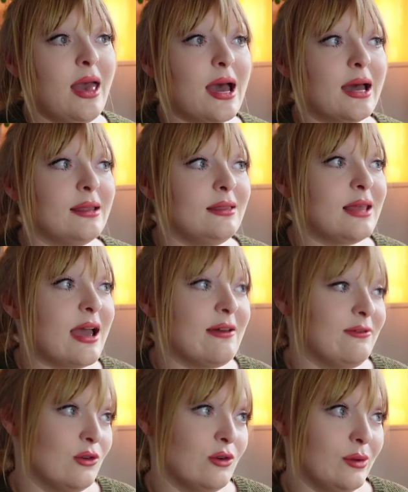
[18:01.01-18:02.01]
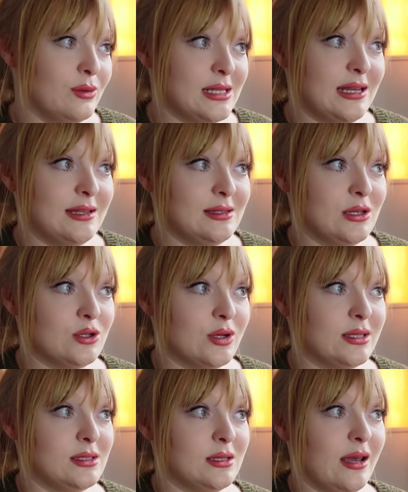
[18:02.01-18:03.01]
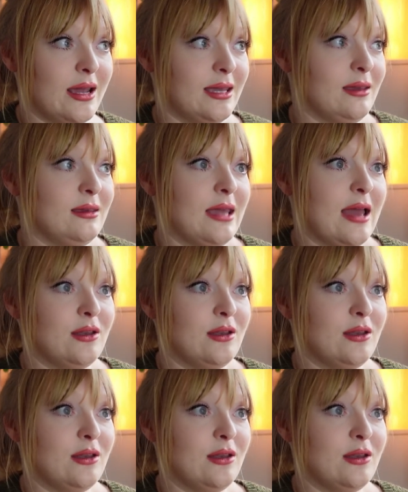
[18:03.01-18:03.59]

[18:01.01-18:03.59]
and therefore it was in his interest to like get